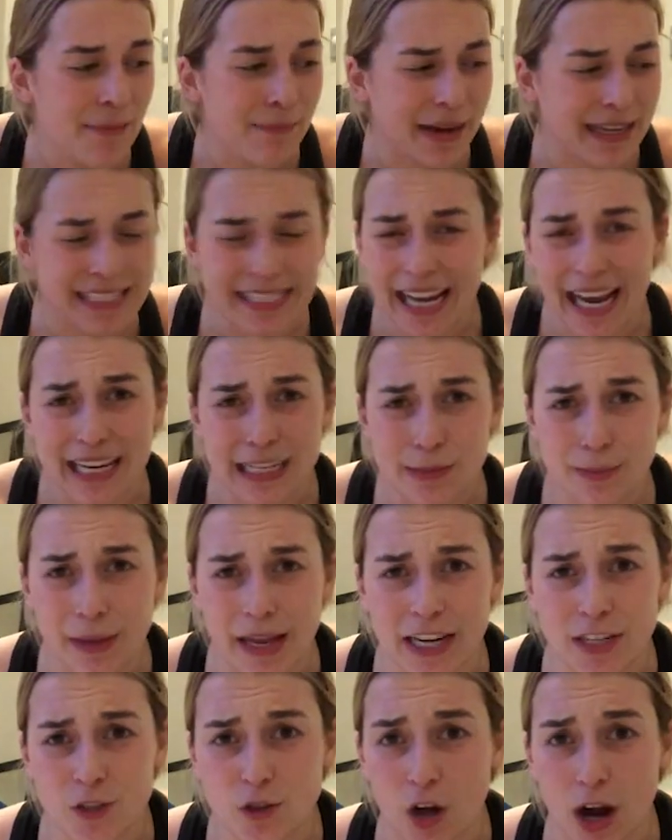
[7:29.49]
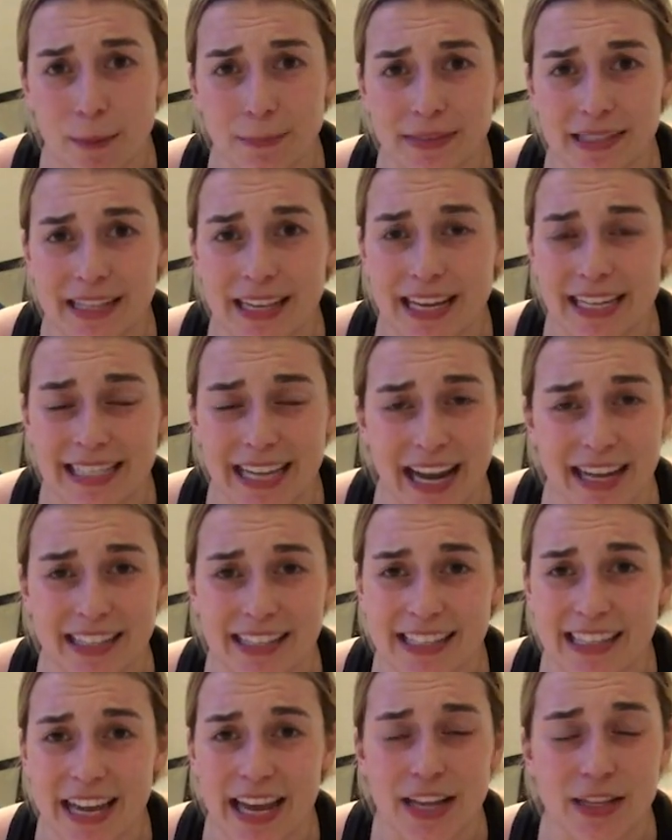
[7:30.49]
My dad is playing drums
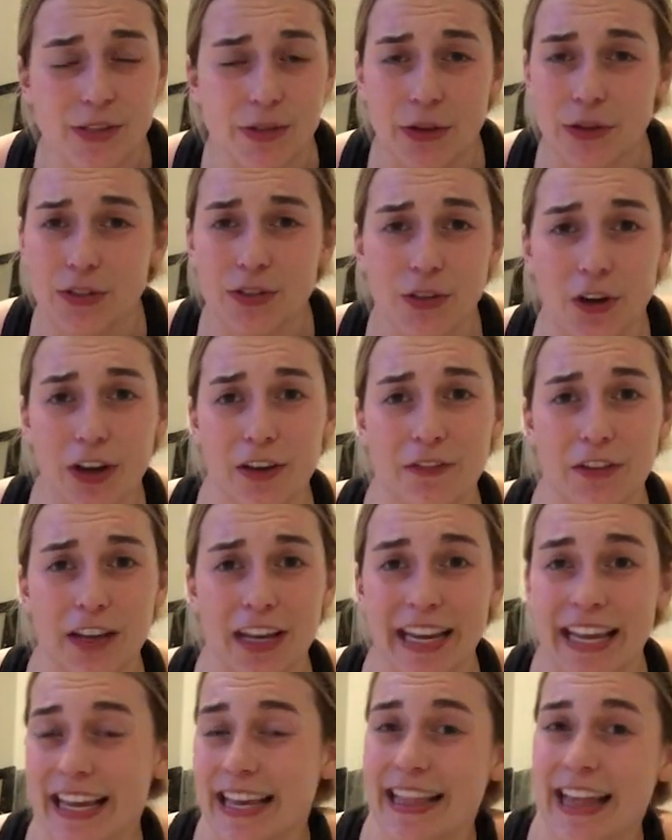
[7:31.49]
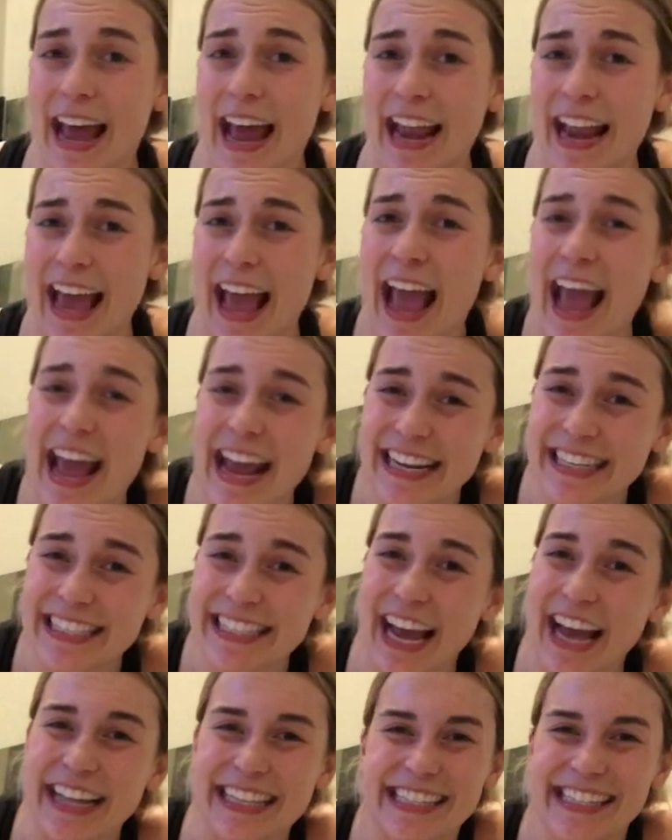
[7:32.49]
downstairs, so sorry if you can hear that.
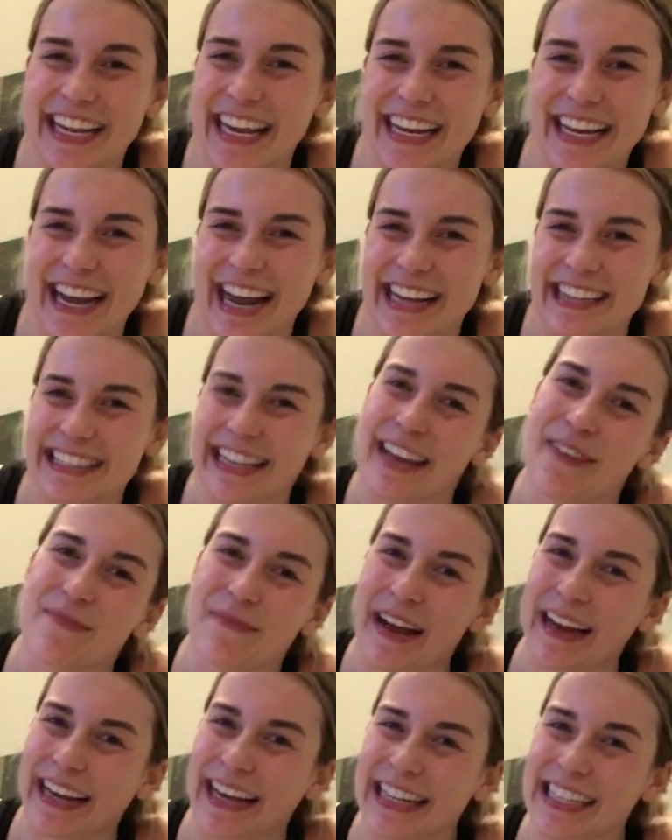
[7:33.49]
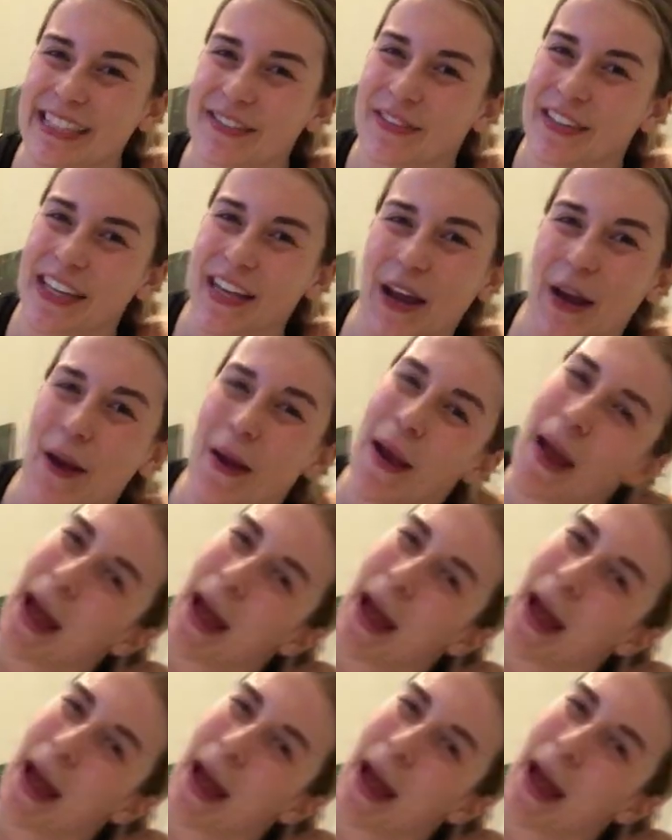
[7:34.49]
And I'll see you guys in my next video.